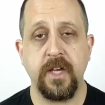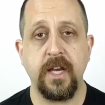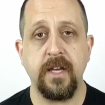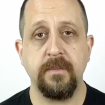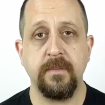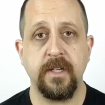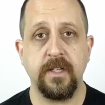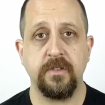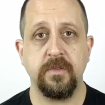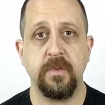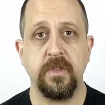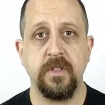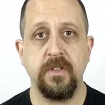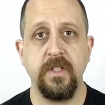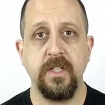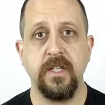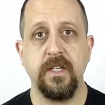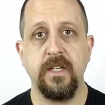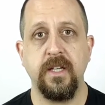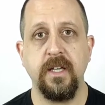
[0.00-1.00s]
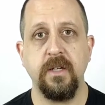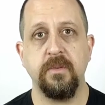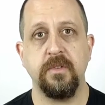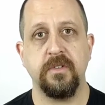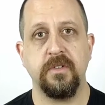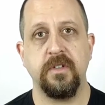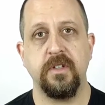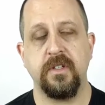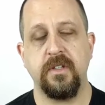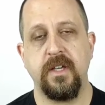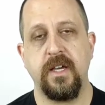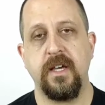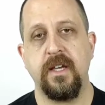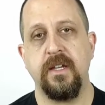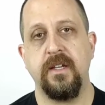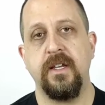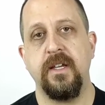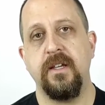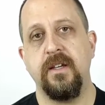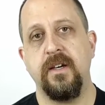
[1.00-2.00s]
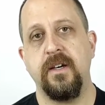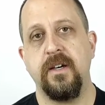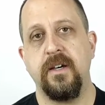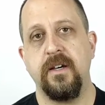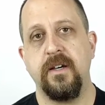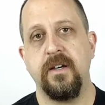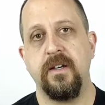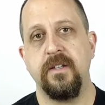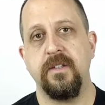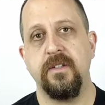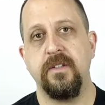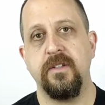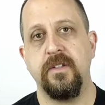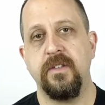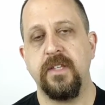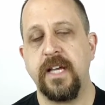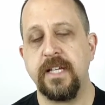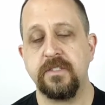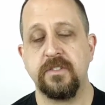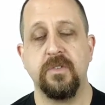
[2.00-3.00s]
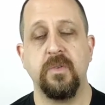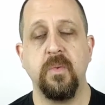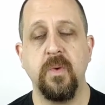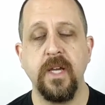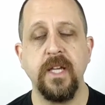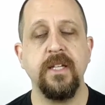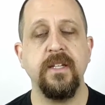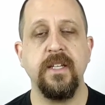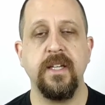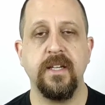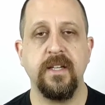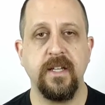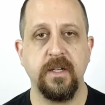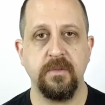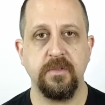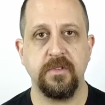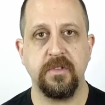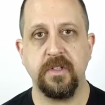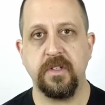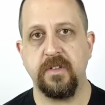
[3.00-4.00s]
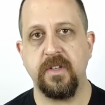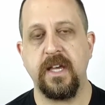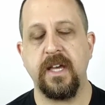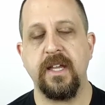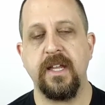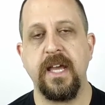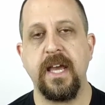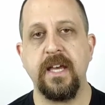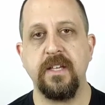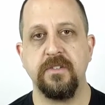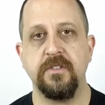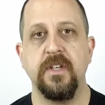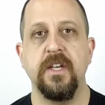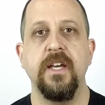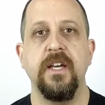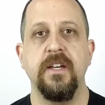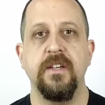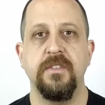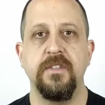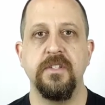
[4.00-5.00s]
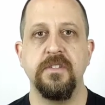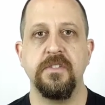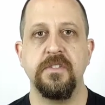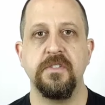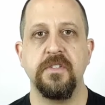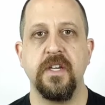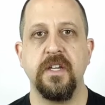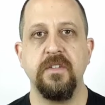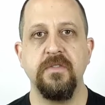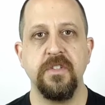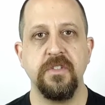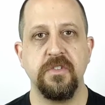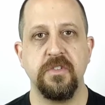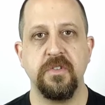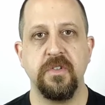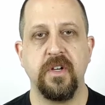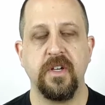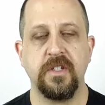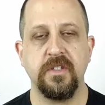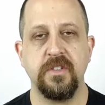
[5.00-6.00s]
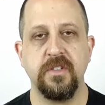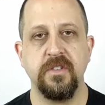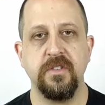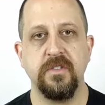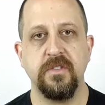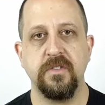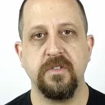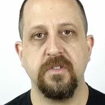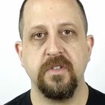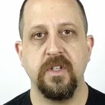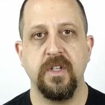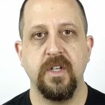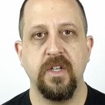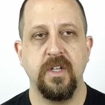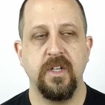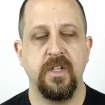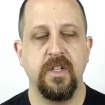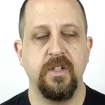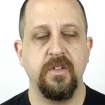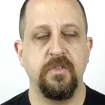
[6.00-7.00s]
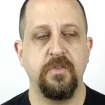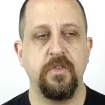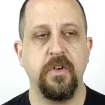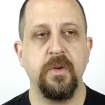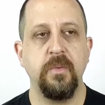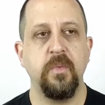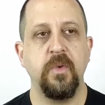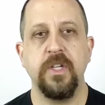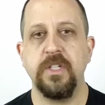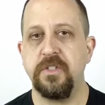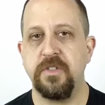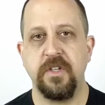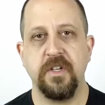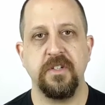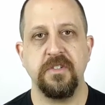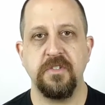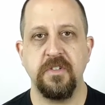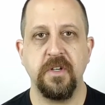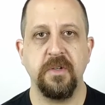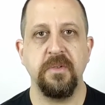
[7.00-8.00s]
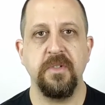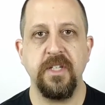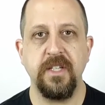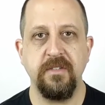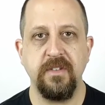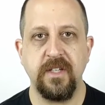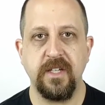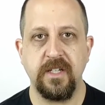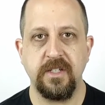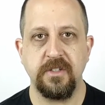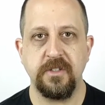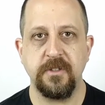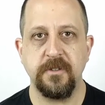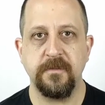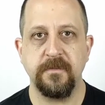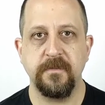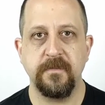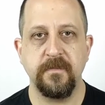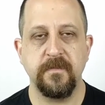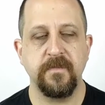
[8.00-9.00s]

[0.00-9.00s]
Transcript: time, that's what DNA was looked at. That's the way DNA was looked at, as this set of instructions from which there's no deviation.